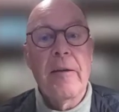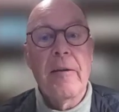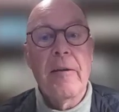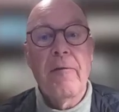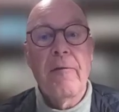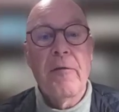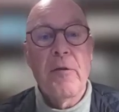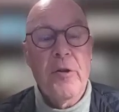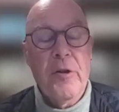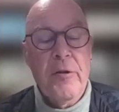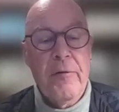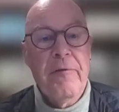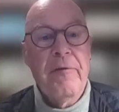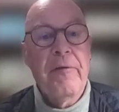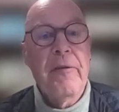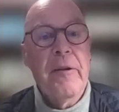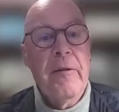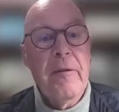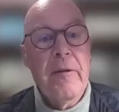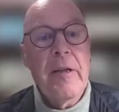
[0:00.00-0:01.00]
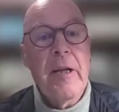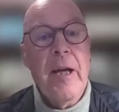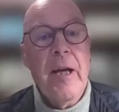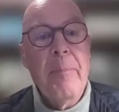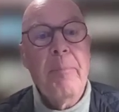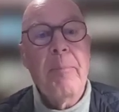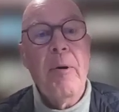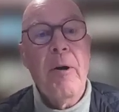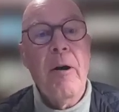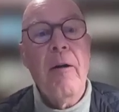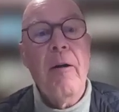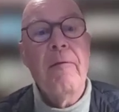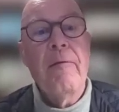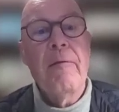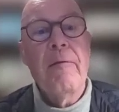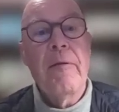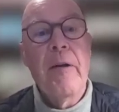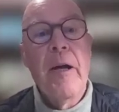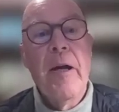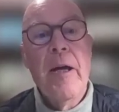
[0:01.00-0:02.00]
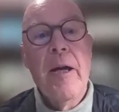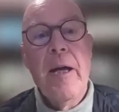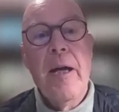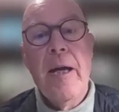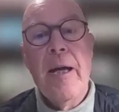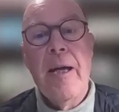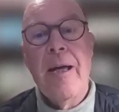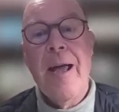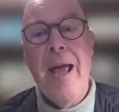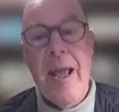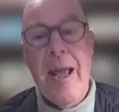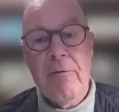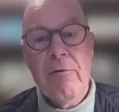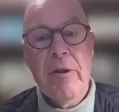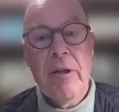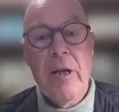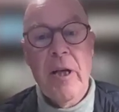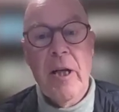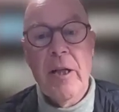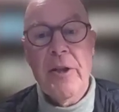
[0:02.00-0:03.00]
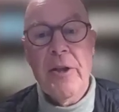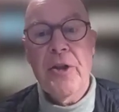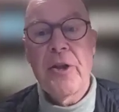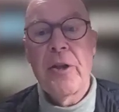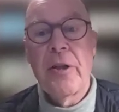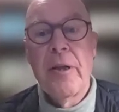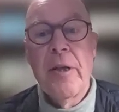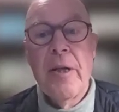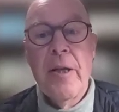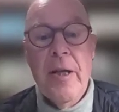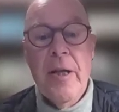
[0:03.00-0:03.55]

future fit type of agriculture.